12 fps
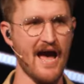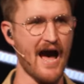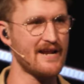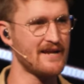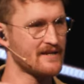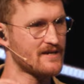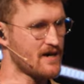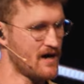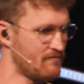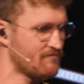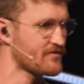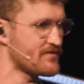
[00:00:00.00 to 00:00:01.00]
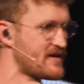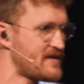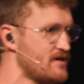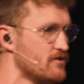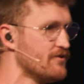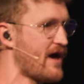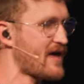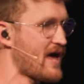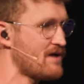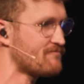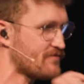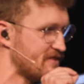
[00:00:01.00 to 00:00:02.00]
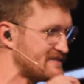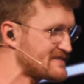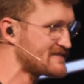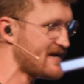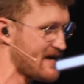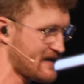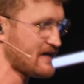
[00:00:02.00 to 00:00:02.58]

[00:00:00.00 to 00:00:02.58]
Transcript: I didn't come for the healed, I came for the sick.